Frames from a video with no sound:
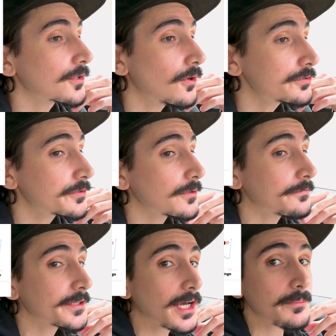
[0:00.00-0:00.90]
cultural
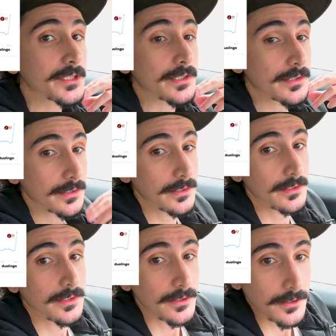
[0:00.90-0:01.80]
phenomenon
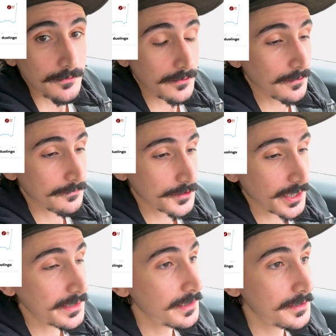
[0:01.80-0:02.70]
of
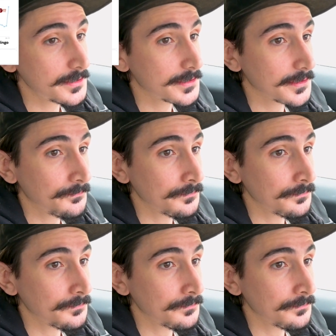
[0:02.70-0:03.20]
Chinese,